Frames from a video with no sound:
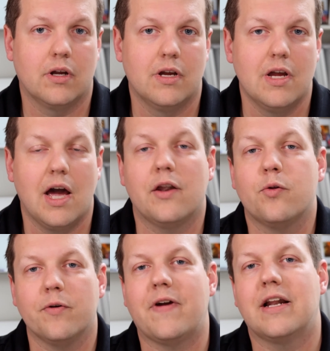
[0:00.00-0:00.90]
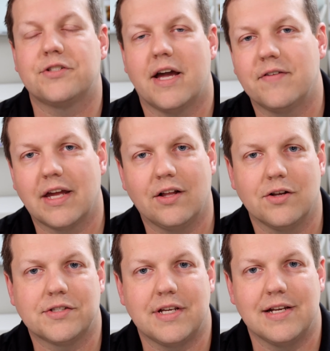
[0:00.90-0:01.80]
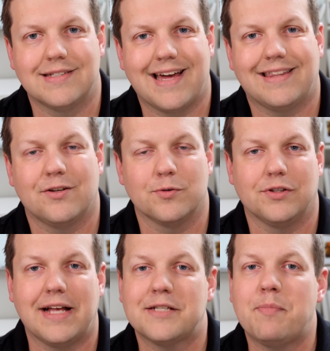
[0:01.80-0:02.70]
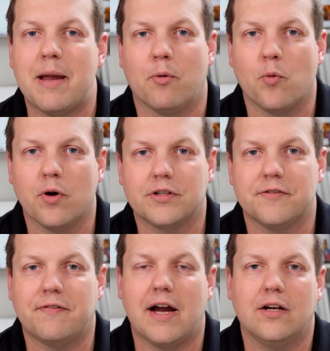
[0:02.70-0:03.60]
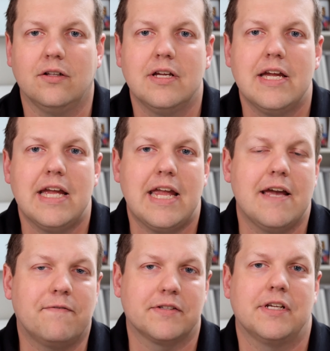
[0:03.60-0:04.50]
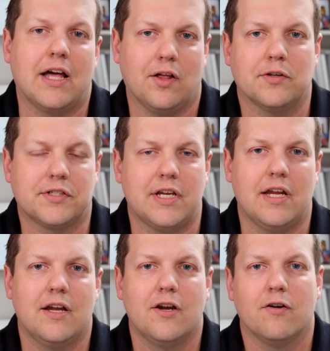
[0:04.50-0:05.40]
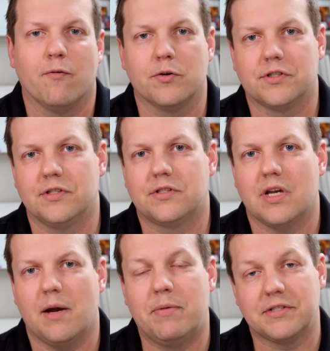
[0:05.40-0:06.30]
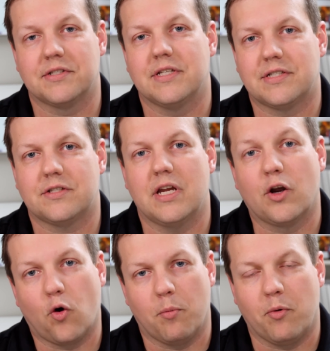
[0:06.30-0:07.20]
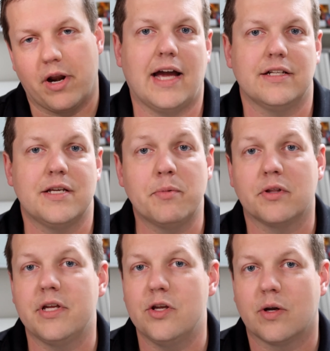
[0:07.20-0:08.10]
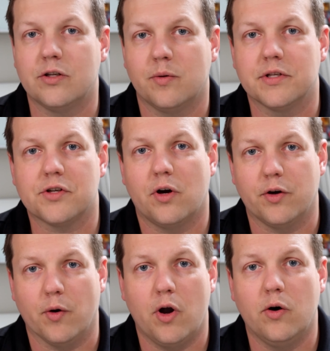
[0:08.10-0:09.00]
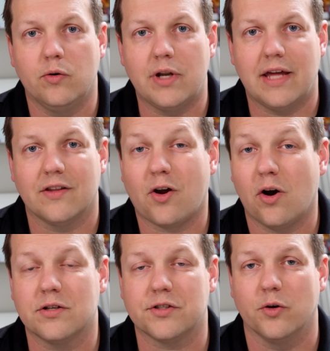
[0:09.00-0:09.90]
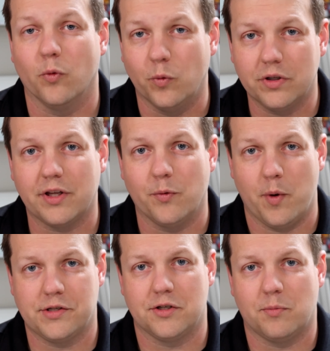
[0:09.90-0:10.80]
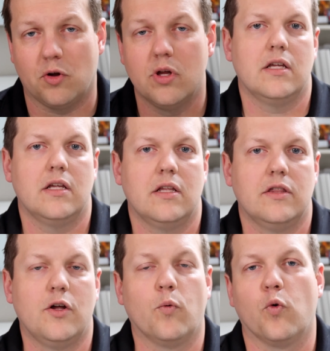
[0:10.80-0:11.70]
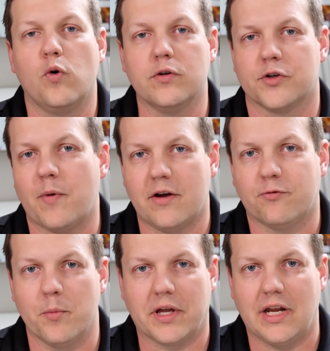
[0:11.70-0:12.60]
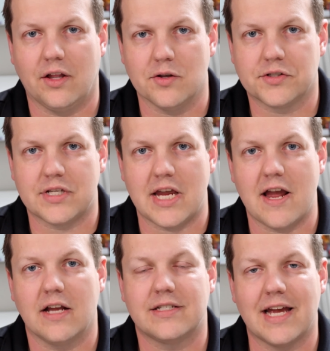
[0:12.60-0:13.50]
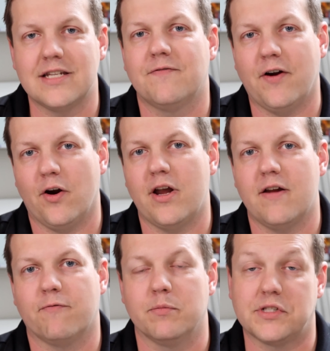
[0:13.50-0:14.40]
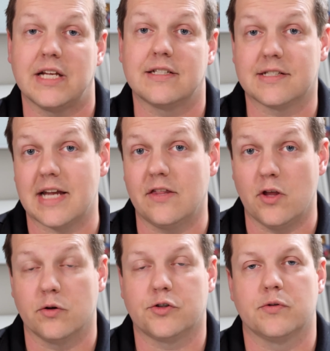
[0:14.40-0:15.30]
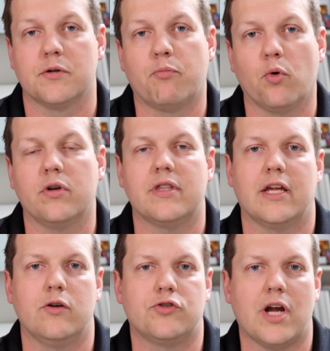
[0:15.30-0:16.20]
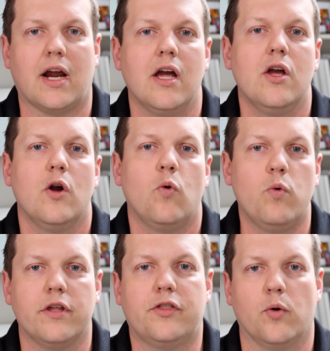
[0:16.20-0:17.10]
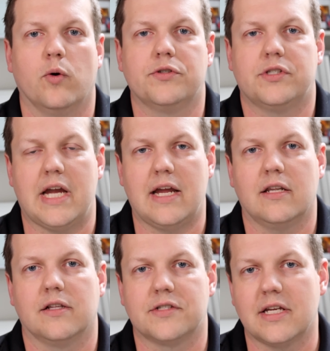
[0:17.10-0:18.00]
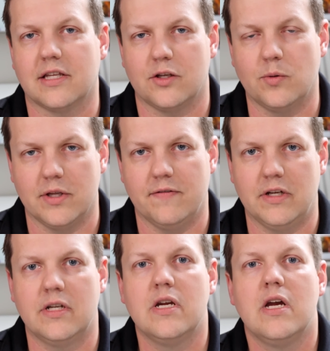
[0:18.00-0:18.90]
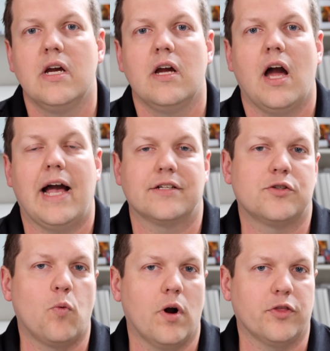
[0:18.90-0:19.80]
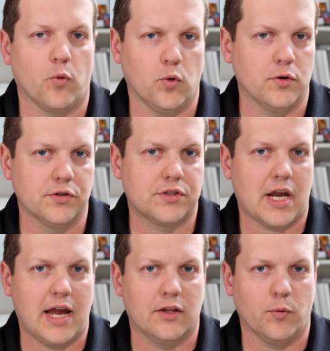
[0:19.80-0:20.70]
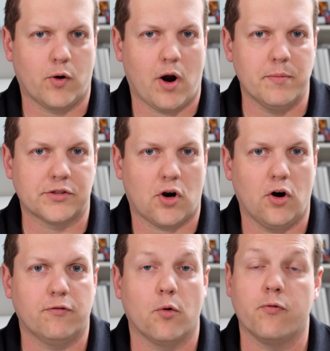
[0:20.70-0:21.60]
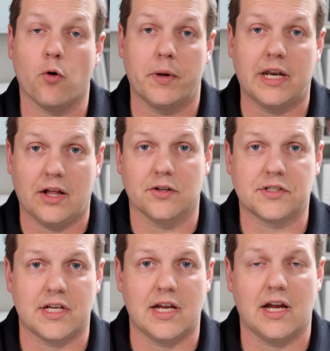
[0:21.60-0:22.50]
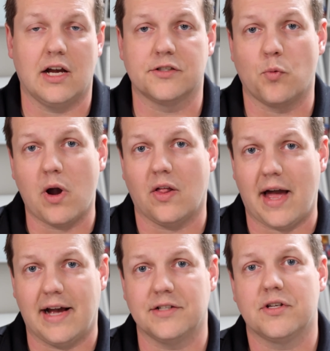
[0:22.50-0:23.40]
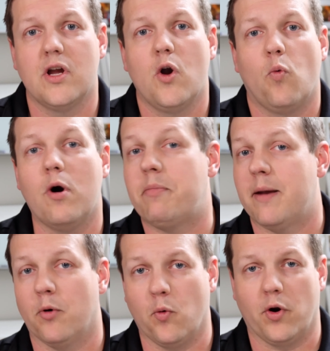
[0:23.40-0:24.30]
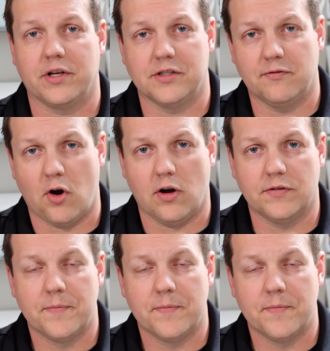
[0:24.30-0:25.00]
Another advantage to having an LLC is that there's less paperwork to file if it's an LLC versus a business that's incorporated. Typically, you can do this on your own, and the costs are really reasonable. The rules around forming an LLC tend to vary from state to state, though, so it's important that you check with your state, the state that you live in, as to what the rules and the requirements are for forming an LLC, as well as what paperwork is involved.